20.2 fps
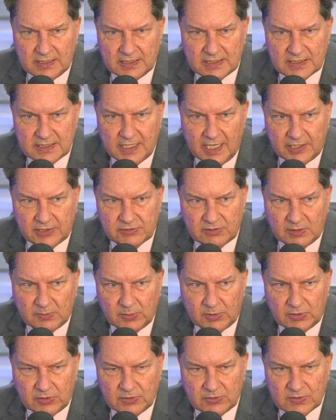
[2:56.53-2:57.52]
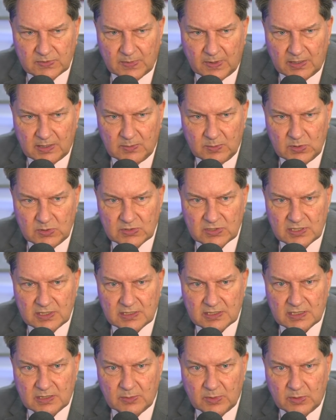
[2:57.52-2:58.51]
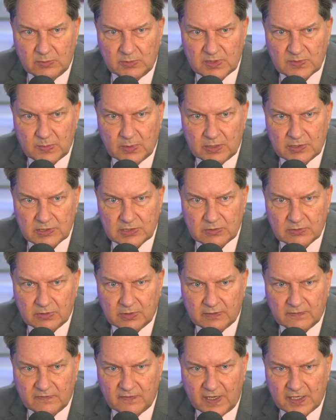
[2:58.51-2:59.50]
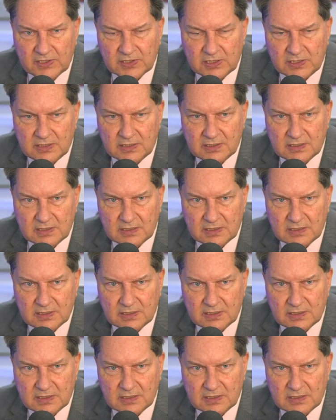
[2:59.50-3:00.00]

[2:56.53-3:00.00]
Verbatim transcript: that's naturally produced by the immune system in response to an infection.